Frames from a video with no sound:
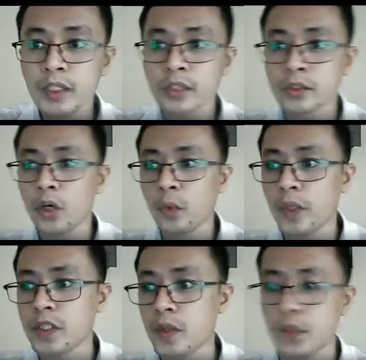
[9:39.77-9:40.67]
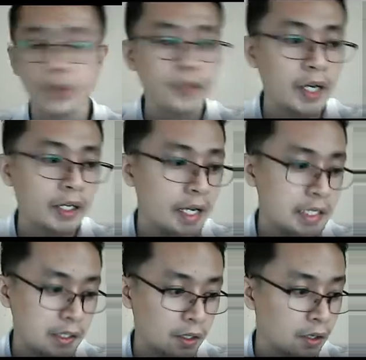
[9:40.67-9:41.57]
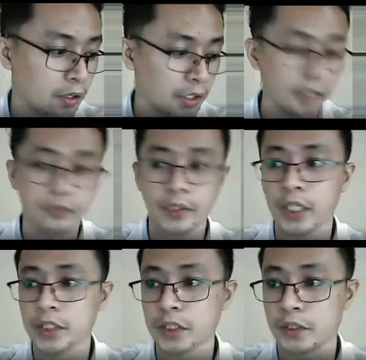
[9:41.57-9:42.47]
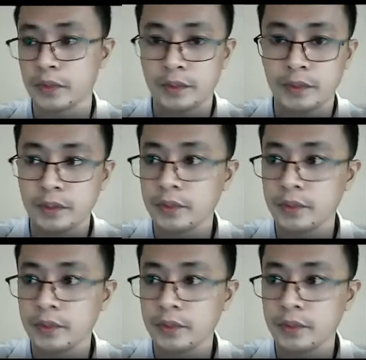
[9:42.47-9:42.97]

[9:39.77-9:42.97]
So questions so far, class, or clarifications?